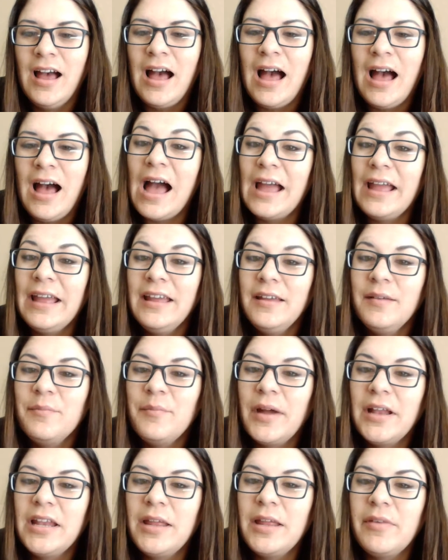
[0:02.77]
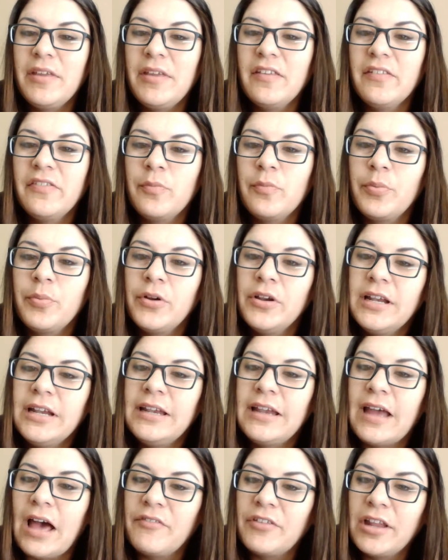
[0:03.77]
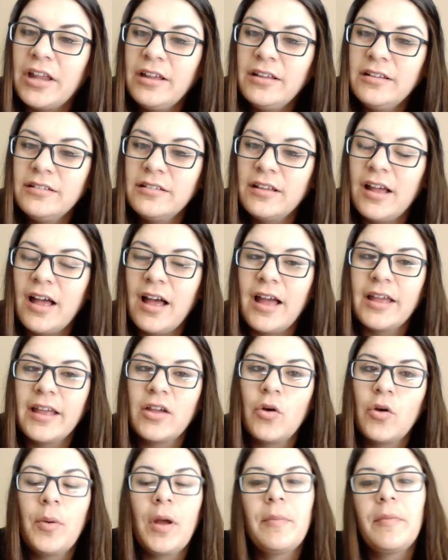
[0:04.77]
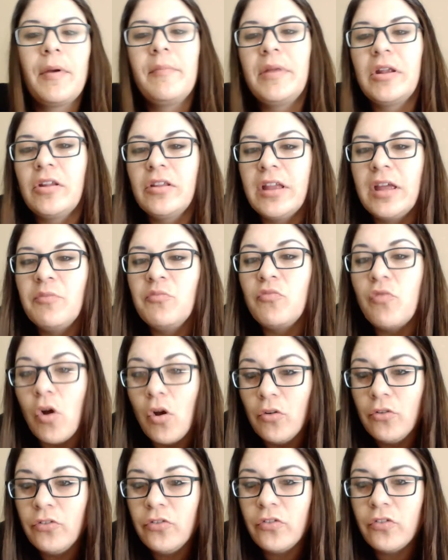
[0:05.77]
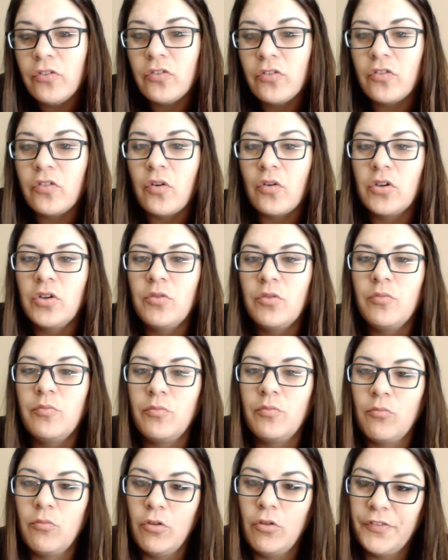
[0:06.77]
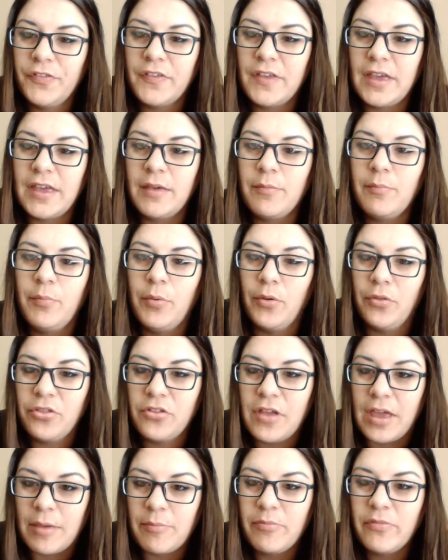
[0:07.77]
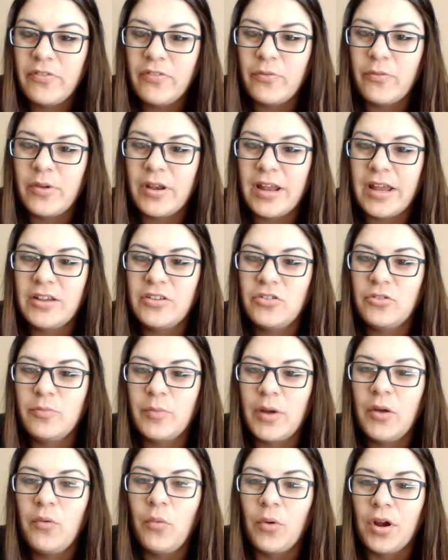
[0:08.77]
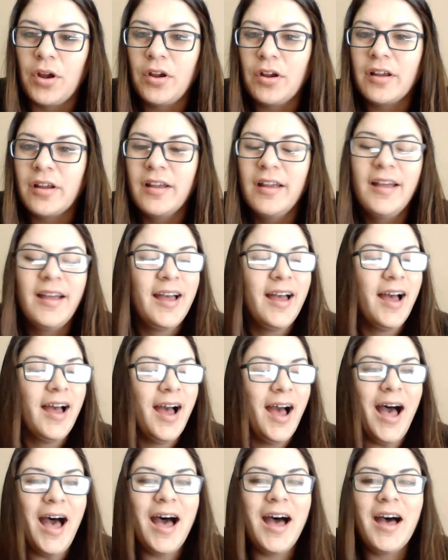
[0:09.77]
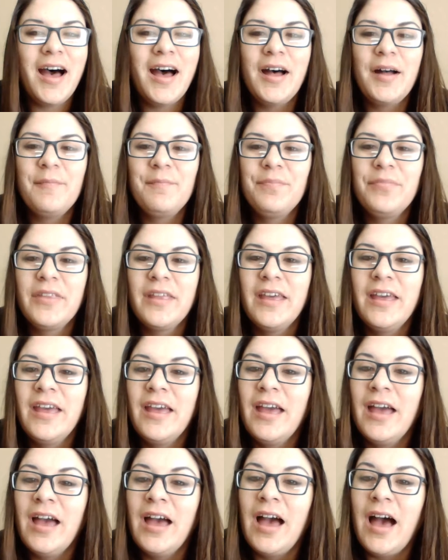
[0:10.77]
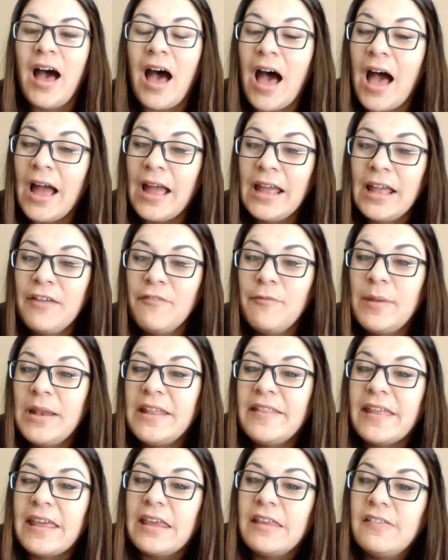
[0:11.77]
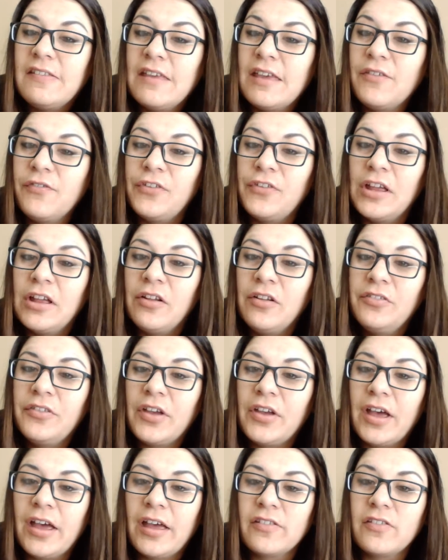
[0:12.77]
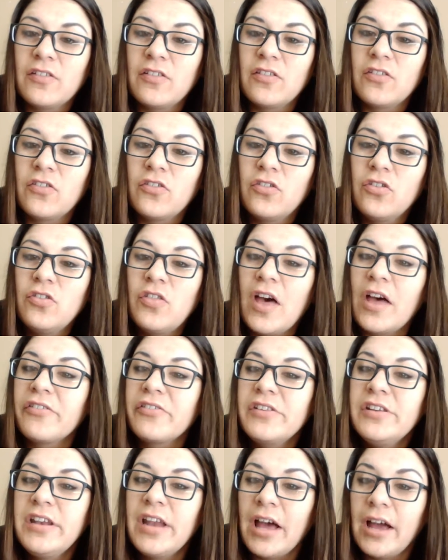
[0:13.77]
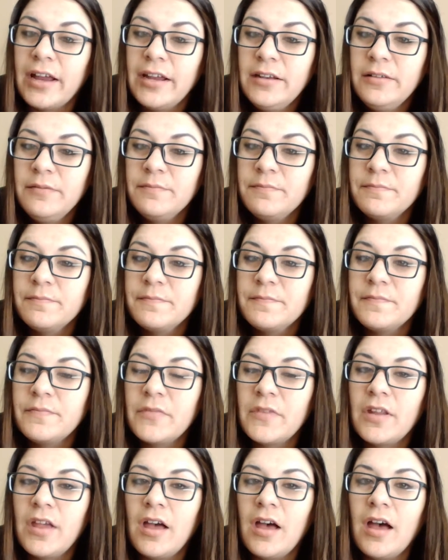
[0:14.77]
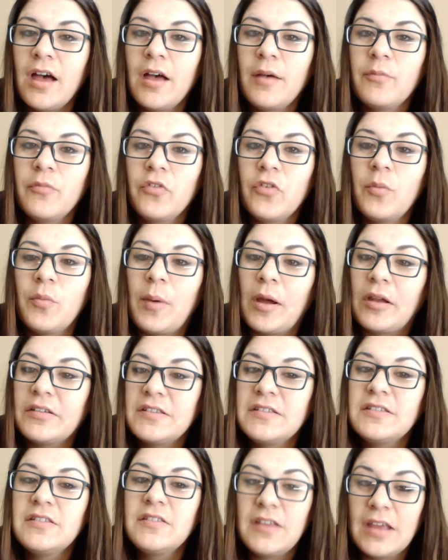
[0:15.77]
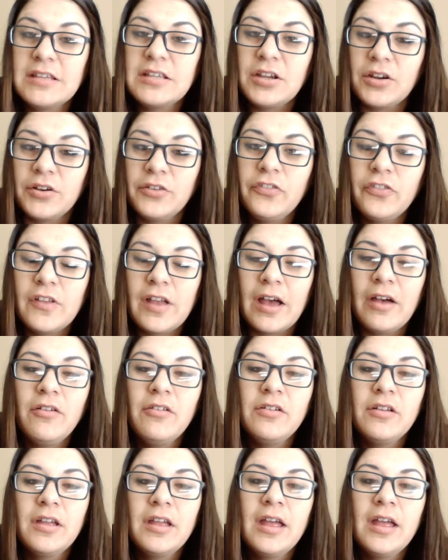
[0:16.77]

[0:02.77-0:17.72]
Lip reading: Hi, my name is Brittany Davila. I go by my middle name Rose, so you will see both names when I do my work. I have been in the ECE field since 2009, so about 10 years now.